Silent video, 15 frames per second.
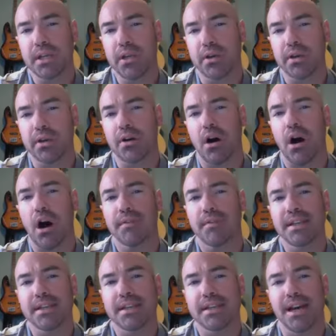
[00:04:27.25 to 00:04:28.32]
you can
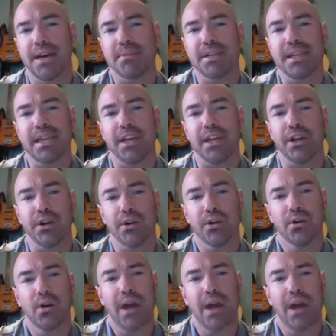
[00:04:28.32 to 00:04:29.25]
oftentimes hear